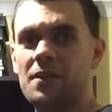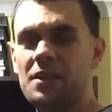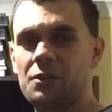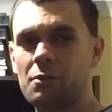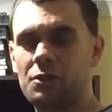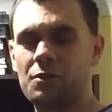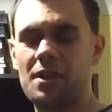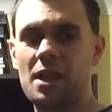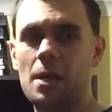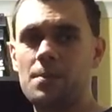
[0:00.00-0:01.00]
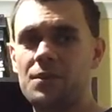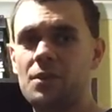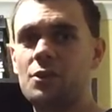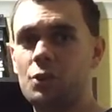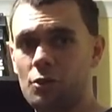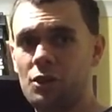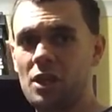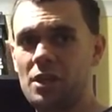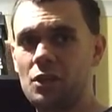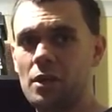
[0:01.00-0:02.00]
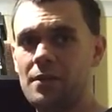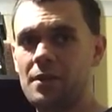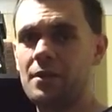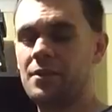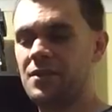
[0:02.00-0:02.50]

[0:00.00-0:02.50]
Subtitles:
the structure of the arms shouldn't change either,